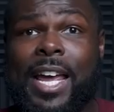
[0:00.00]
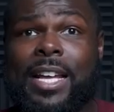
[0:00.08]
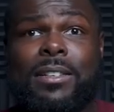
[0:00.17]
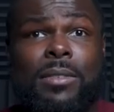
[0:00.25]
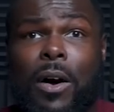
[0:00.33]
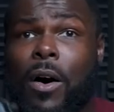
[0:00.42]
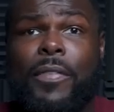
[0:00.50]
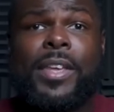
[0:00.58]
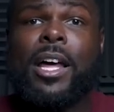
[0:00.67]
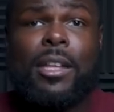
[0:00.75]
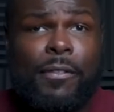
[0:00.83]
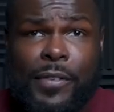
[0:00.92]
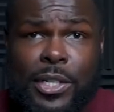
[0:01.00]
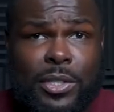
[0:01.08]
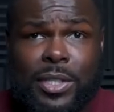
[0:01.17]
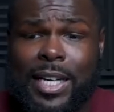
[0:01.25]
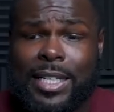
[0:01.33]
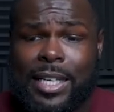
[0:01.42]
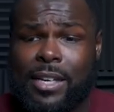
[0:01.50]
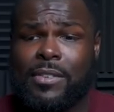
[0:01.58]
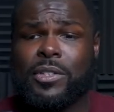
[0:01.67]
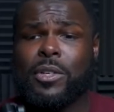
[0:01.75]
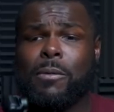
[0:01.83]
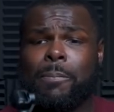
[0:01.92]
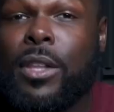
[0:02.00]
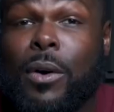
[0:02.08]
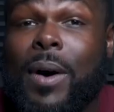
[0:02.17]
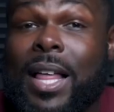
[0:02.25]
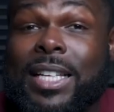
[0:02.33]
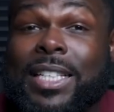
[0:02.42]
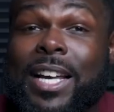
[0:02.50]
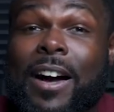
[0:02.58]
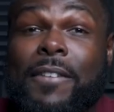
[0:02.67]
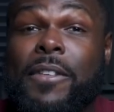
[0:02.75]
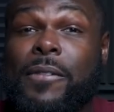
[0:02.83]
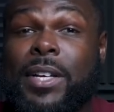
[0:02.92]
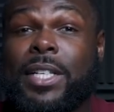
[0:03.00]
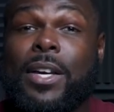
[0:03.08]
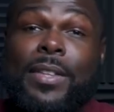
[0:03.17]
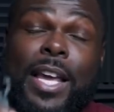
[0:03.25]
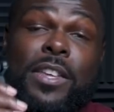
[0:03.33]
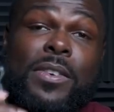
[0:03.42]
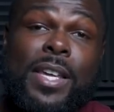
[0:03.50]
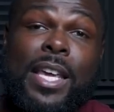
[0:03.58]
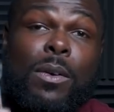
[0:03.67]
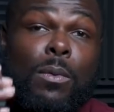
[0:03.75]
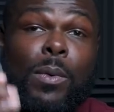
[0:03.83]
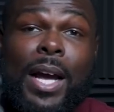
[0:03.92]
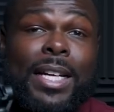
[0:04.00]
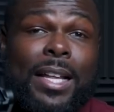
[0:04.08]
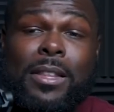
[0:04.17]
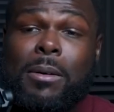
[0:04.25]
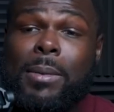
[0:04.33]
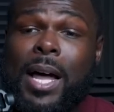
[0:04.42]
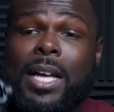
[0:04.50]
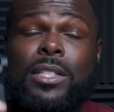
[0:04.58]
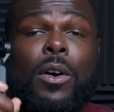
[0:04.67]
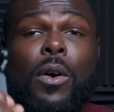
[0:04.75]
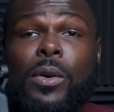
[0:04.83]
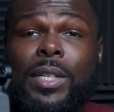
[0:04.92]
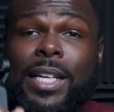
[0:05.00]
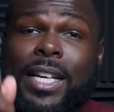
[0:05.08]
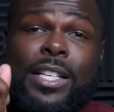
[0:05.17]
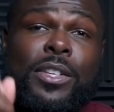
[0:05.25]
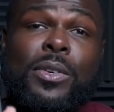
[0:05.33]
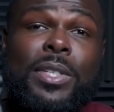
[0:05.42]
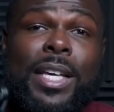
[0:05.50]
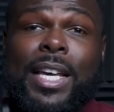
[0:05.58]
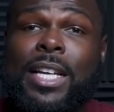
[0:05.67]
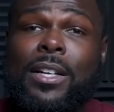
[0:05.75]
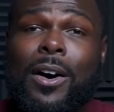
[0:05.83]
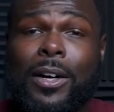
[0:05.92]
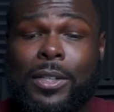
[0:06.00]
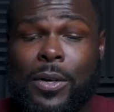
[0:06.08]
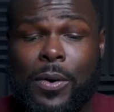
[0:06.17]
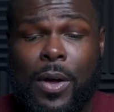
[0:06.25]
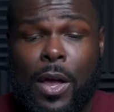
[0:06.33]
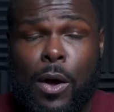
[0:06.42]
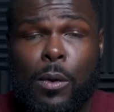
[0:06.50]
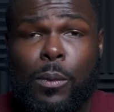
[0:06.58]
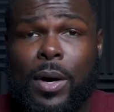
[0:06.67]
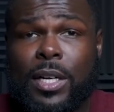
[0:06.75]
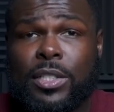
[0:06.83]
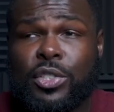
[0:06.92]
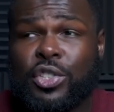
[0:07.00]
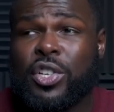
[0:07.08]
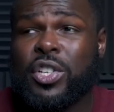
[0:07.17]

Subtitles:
and all the other features that it gives you. The quality of the video that you get right out of the box, holding it and using it in auto, was